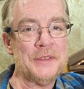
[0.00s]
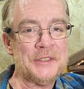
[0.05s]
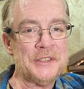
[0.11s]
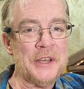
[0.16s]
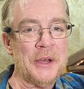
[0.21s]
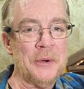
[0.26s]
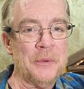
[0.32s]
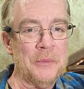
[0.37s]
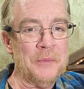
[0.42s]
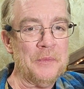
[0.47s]

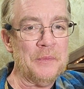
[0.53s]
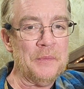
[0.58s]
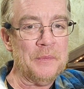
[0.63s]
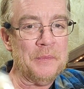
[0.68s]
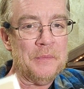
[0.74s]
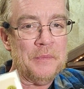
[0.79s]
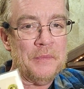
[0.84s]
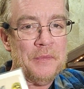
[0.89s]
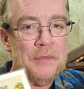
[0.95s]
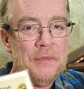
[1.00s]
so
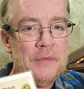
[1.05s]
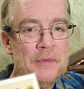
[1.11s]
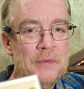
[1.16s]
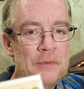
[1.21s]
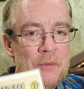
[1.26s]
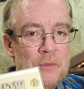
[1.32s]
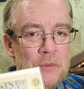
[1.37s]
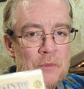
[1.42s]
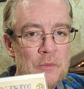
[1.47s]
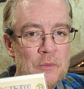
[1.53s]

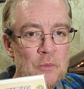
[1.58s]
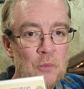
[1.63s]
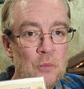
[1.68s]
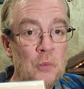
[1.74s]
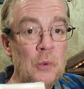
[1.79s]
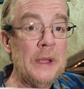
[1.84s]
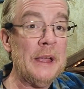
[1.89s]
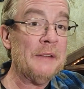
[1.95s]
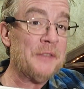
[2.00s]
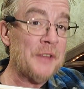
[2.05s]

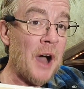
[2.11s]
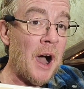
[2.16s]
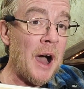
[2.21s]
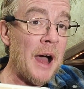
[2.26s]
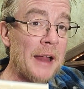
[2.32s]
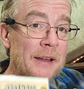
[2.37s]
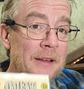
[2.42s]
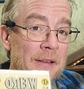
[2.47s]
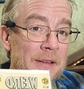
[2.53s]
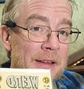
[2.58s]
we have
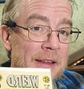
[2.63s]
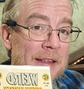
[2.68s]
not